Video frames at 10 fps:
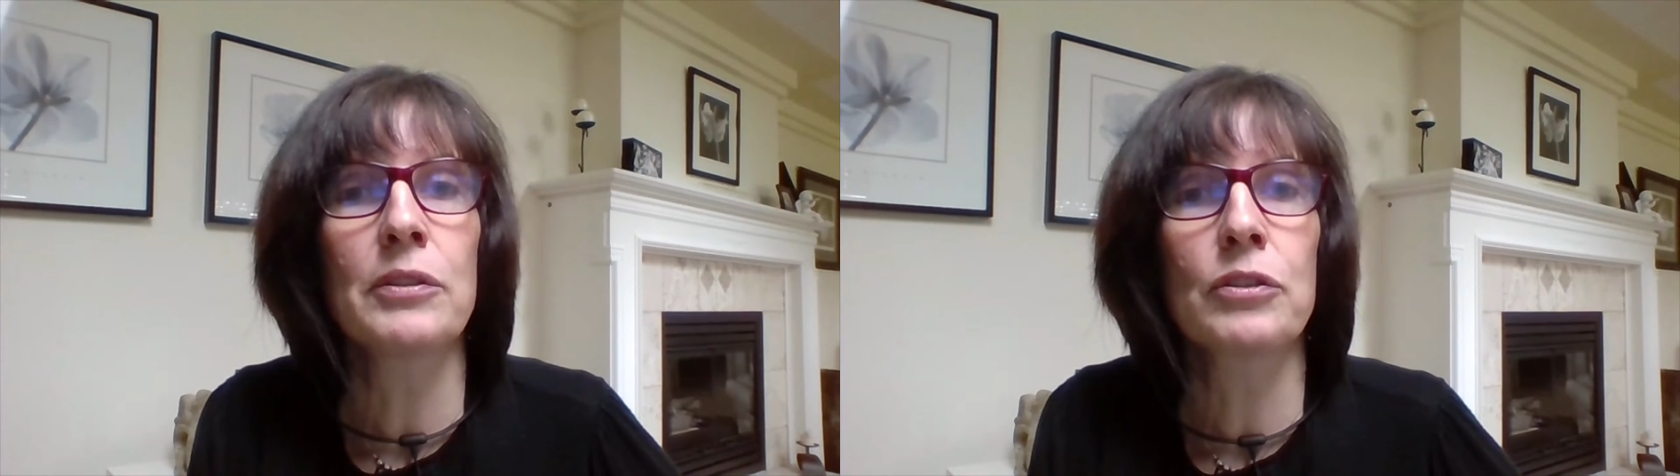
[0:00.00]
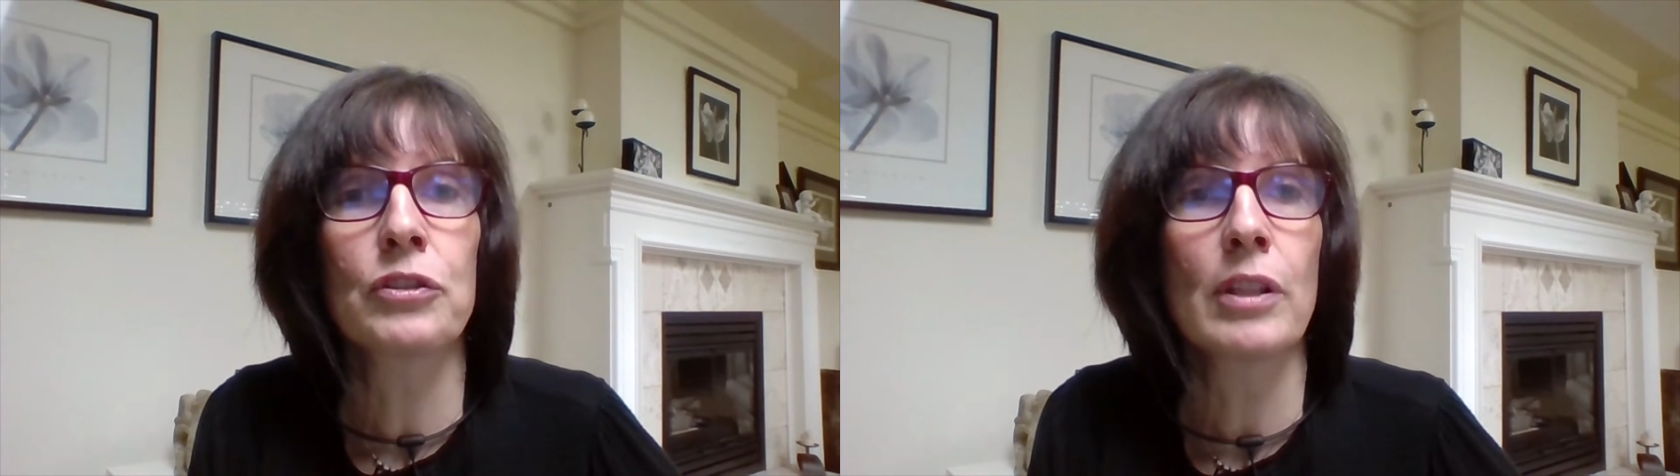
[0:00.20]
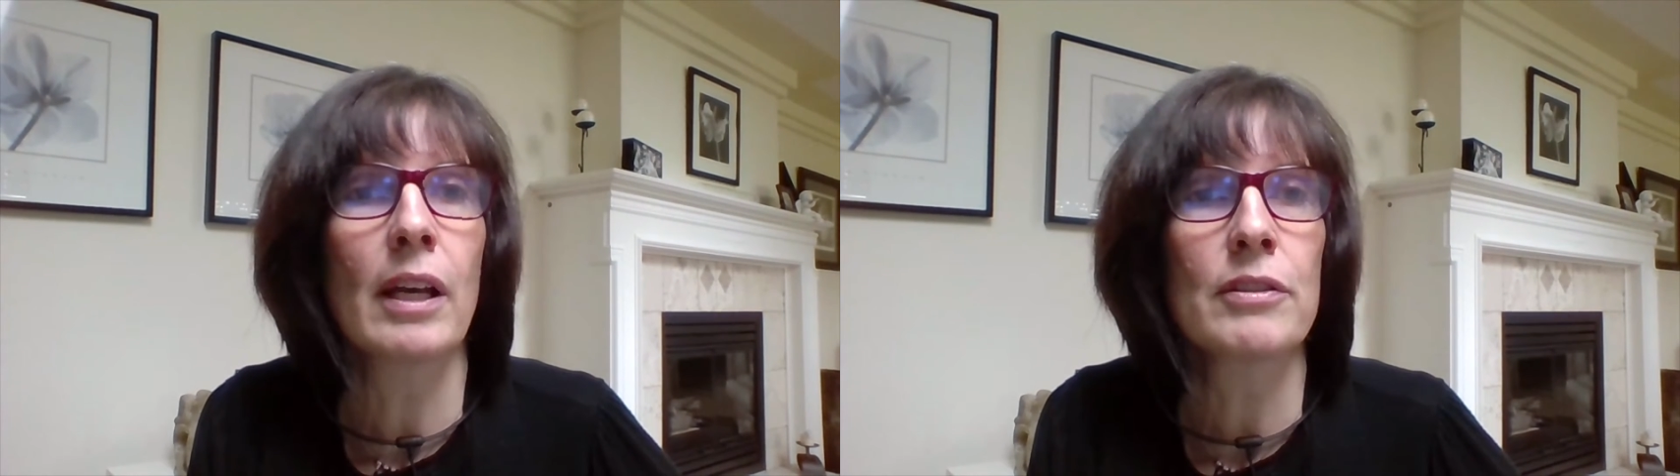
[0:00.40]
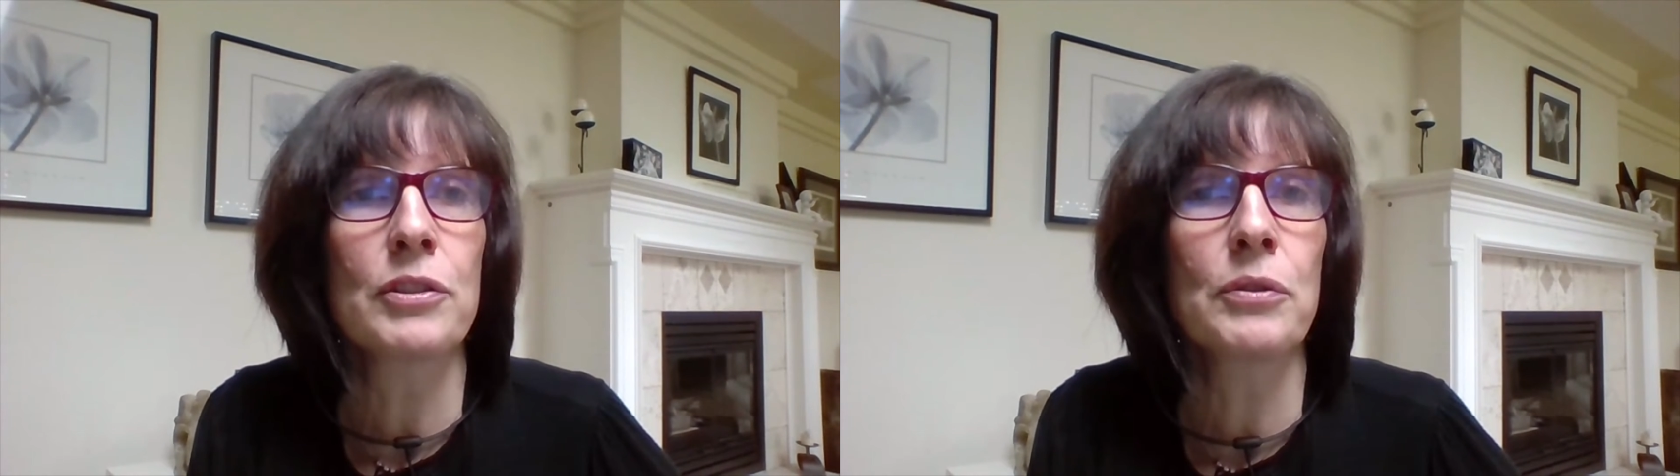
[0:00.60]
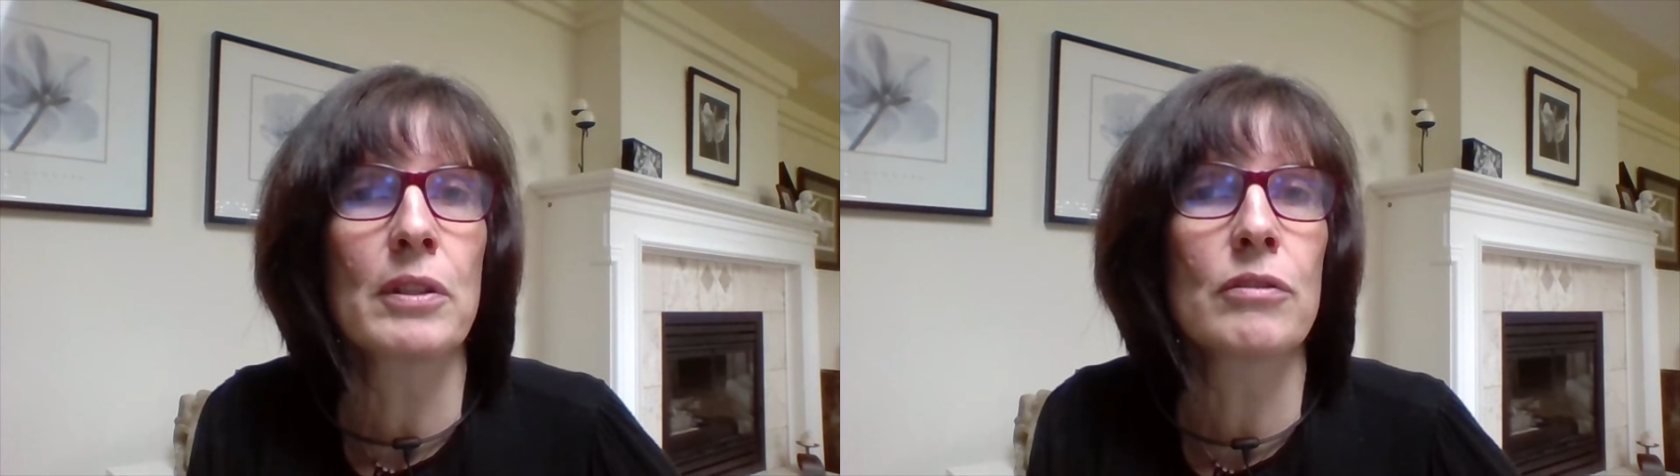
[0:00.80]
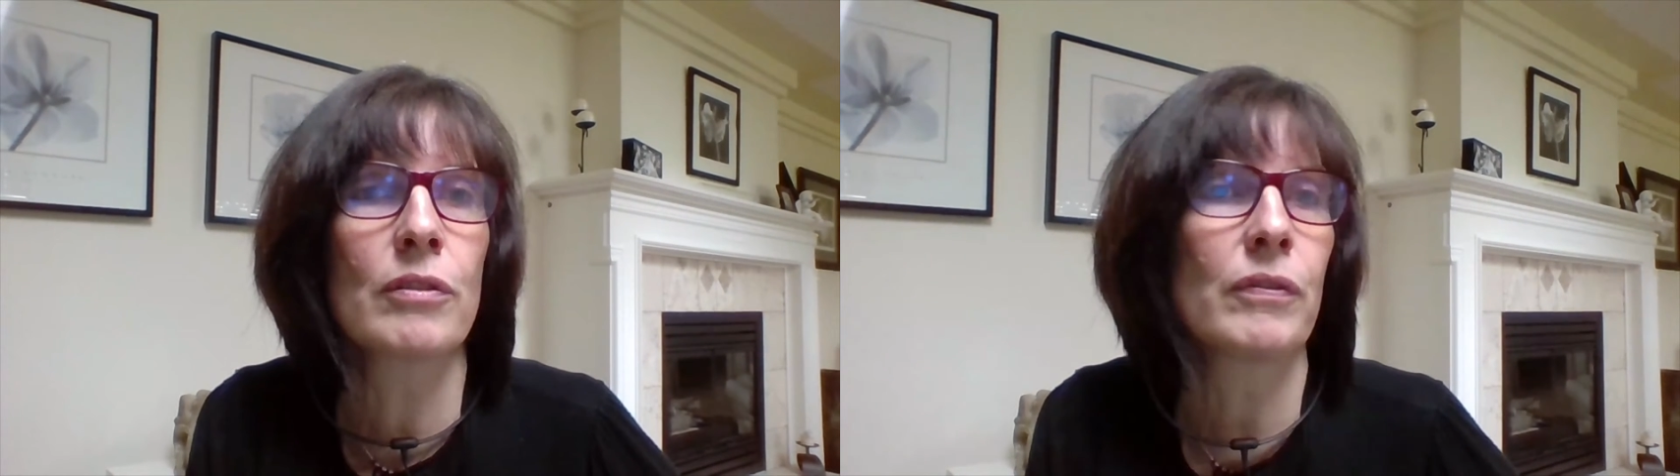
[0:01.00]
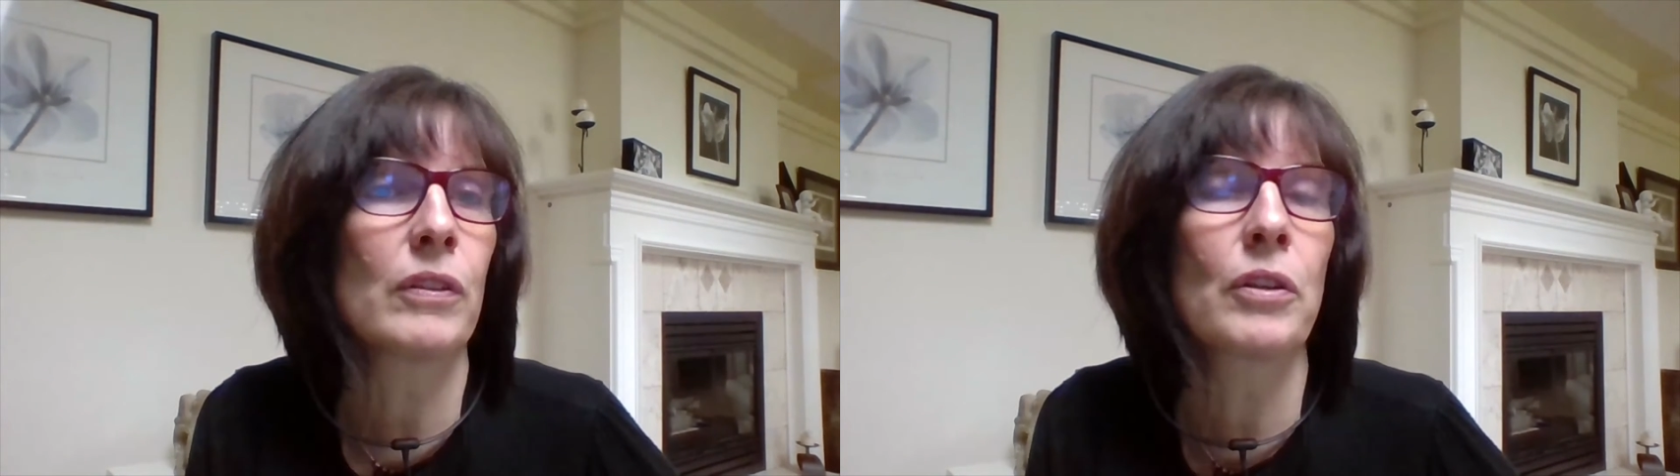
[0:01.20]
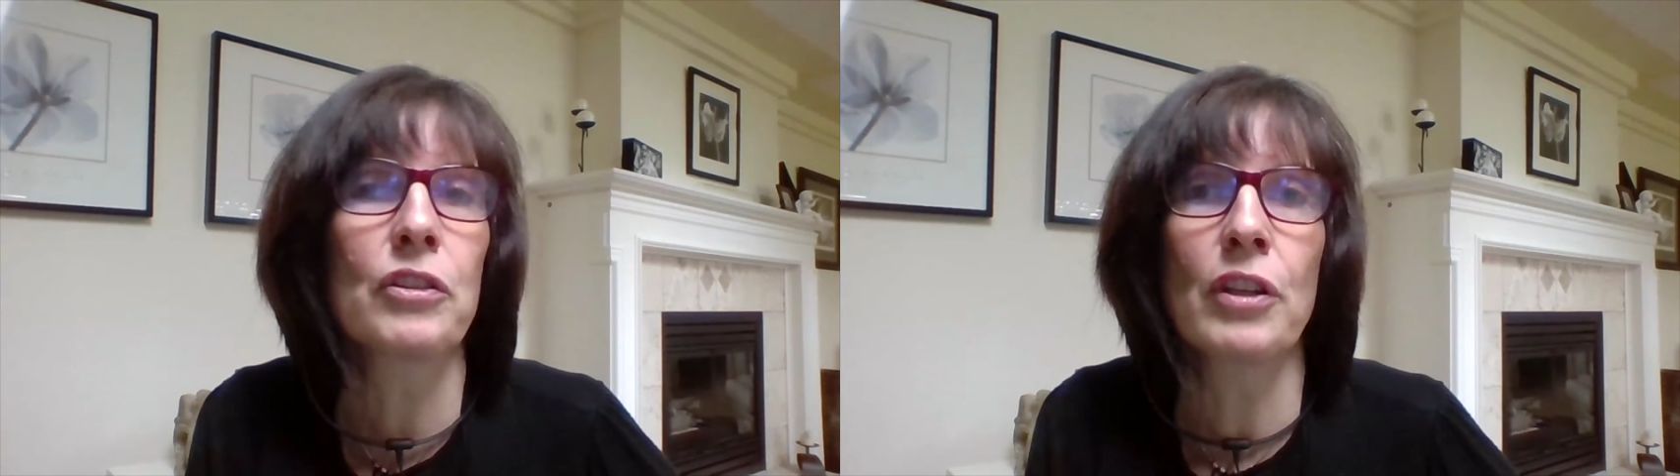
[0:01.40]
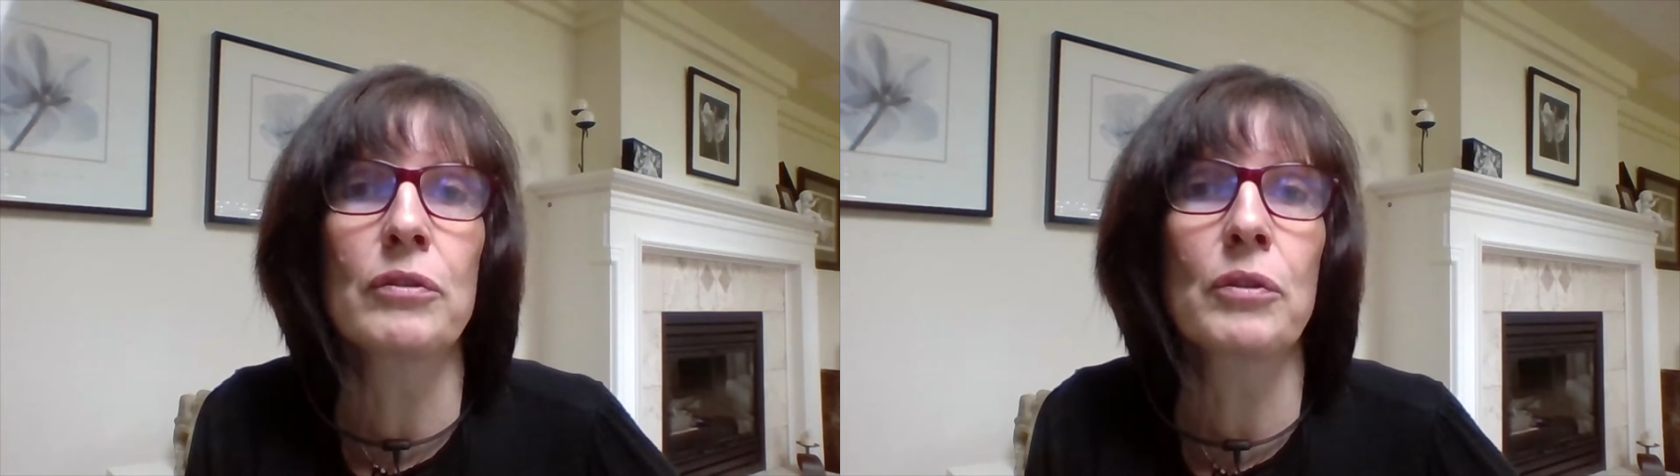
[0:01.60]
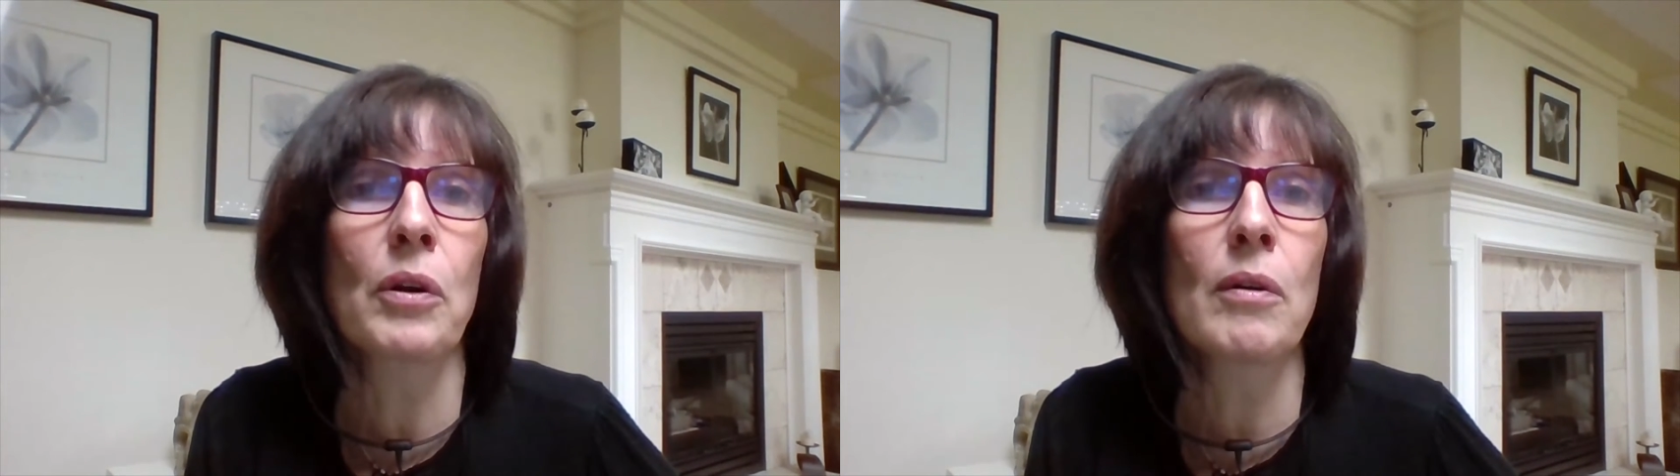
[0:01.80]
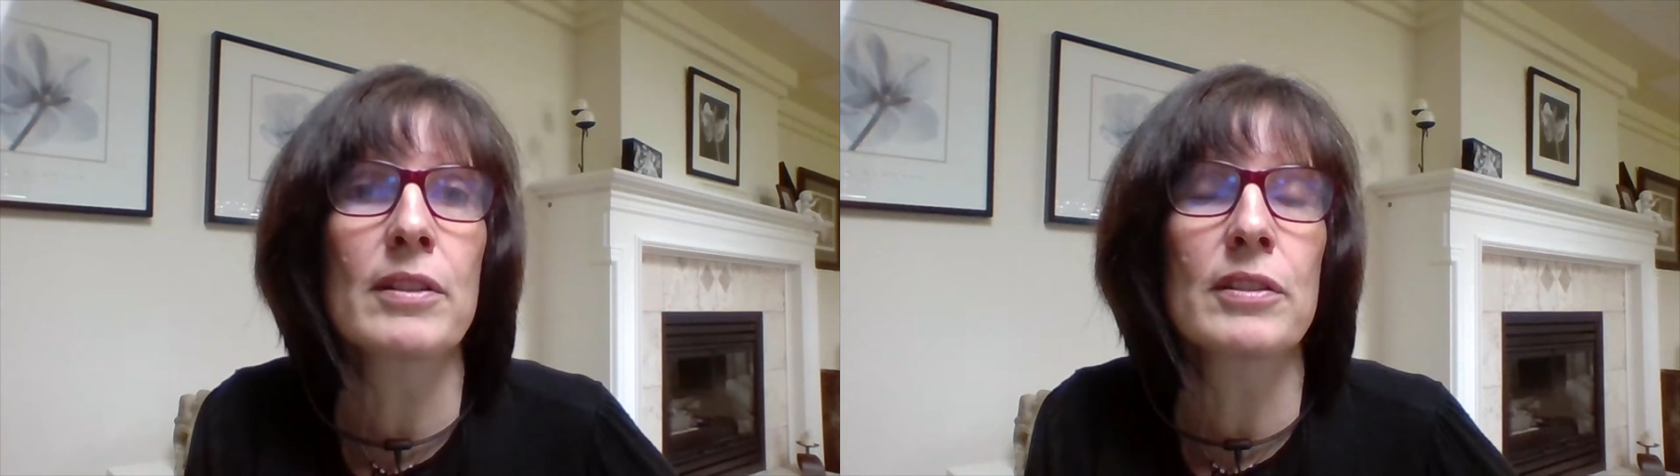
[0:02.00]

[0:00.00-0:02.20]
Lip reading: students flourish and grow as